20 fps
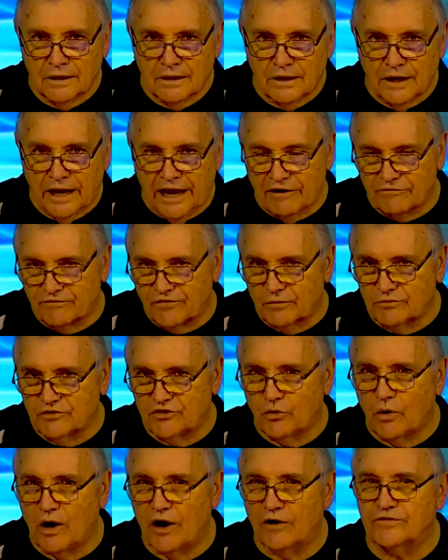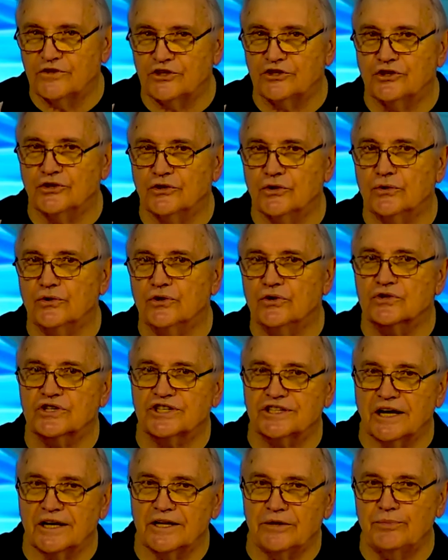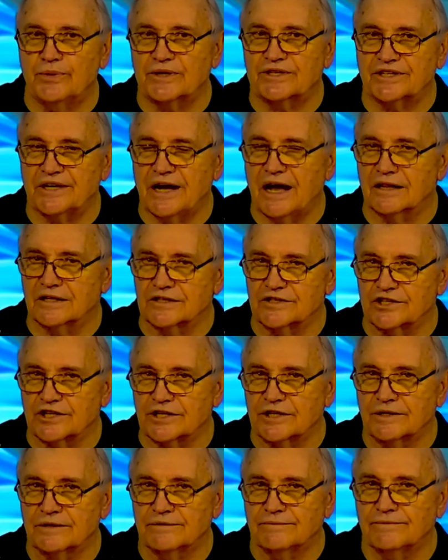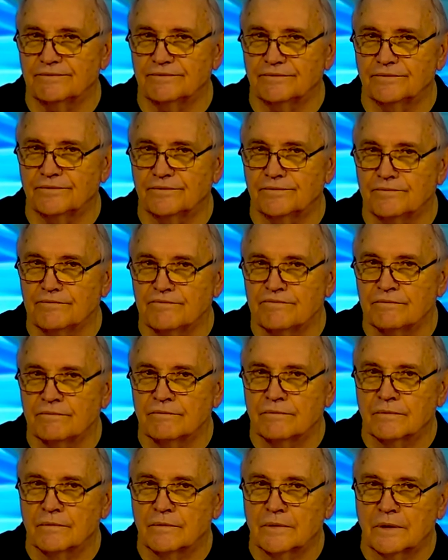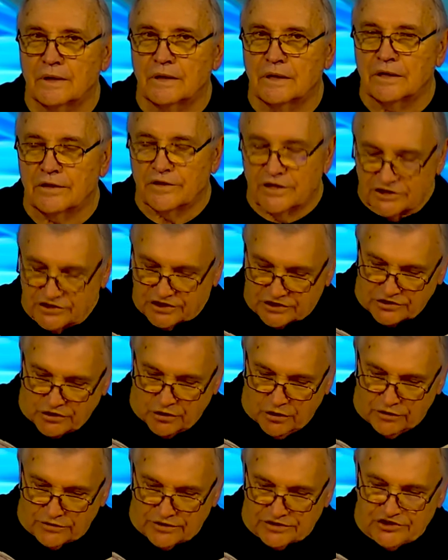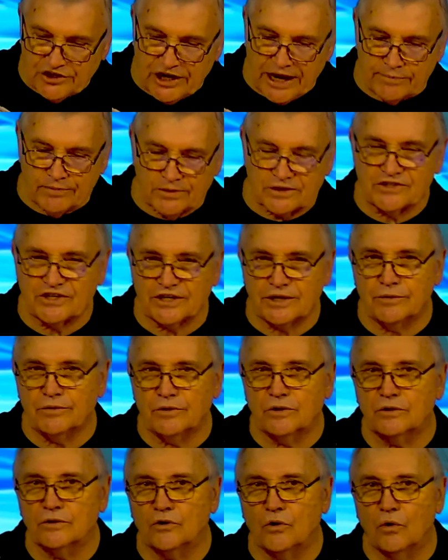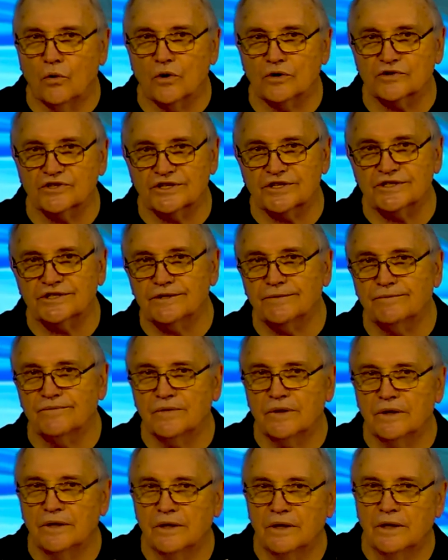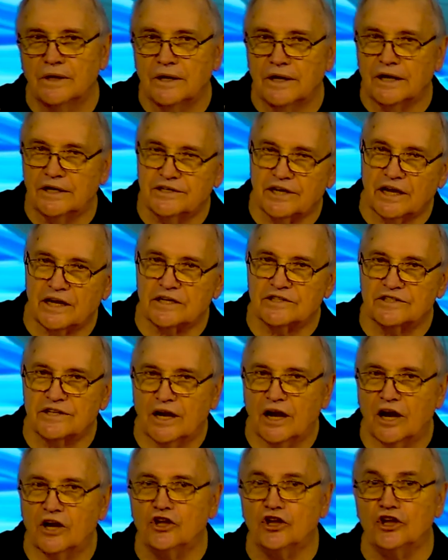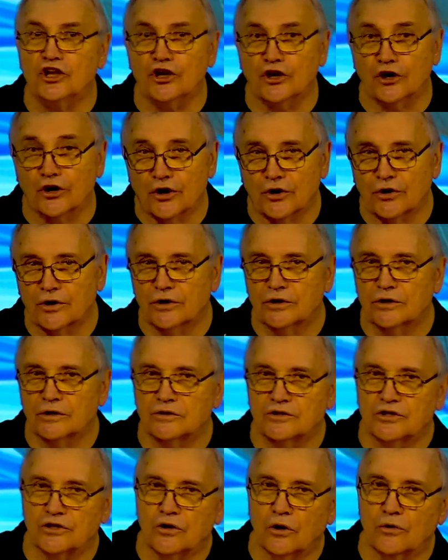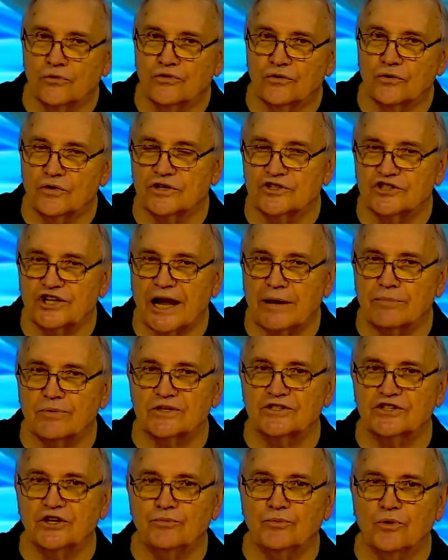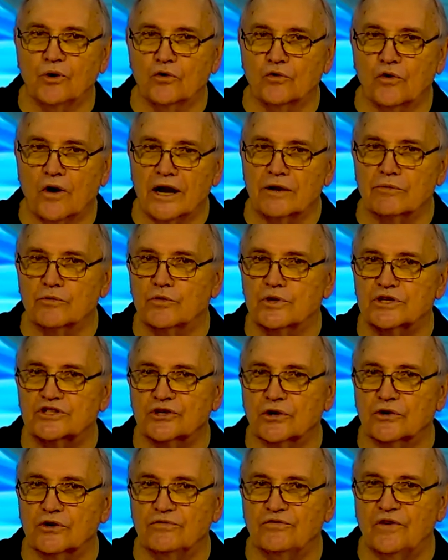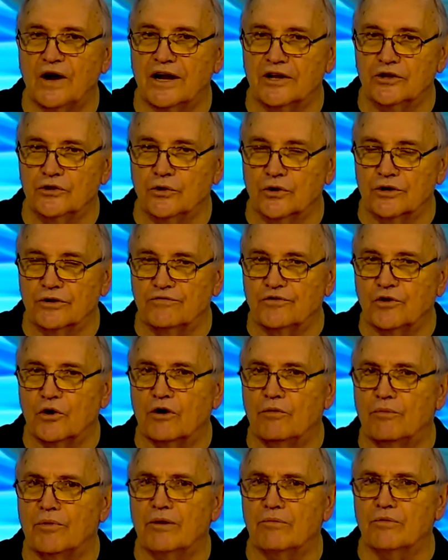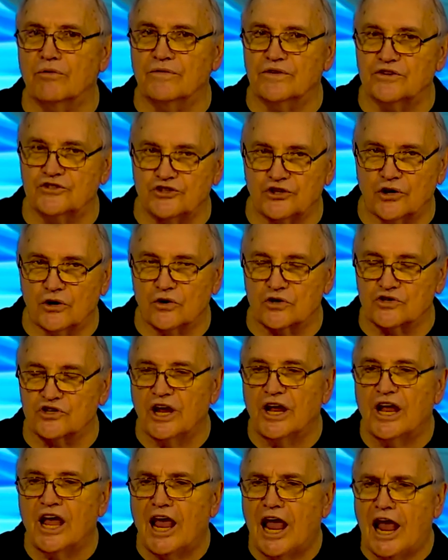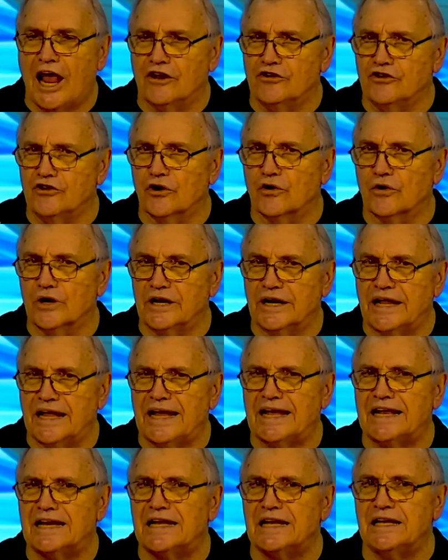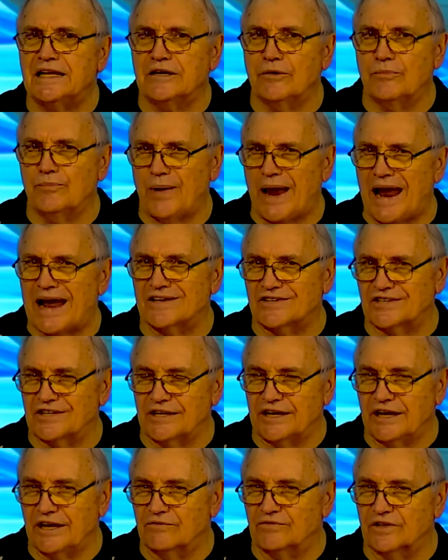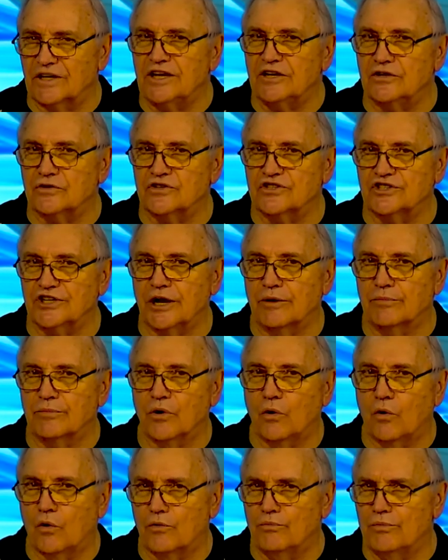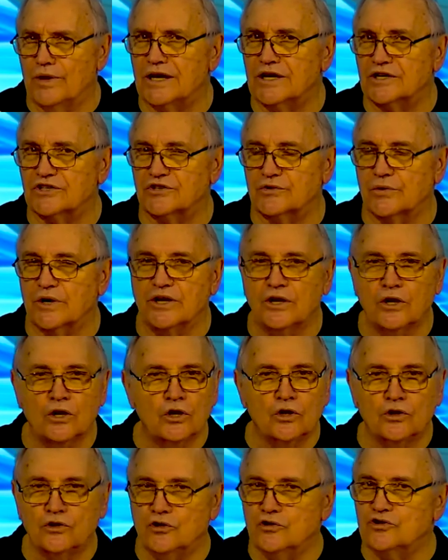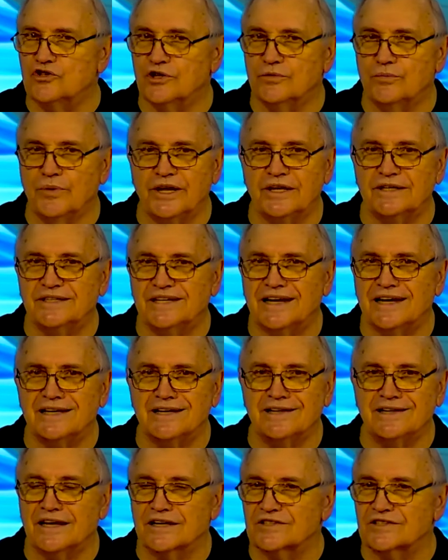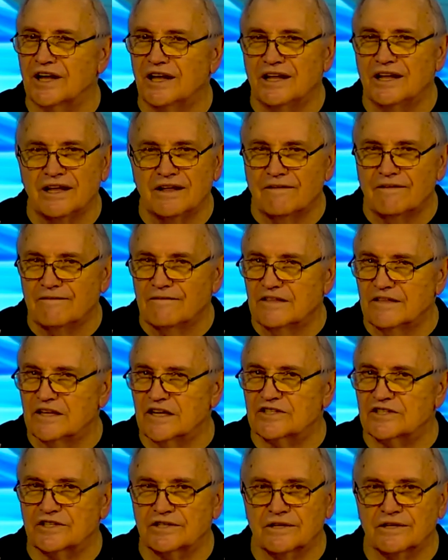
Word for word: and from 12 to 2 you study pistology this is called the chaplaincy courses it takes a year to go through the chaplaincy program and we certify you and if you're a member of a church and you're in any capacity of leadership or ministry you should be attending this this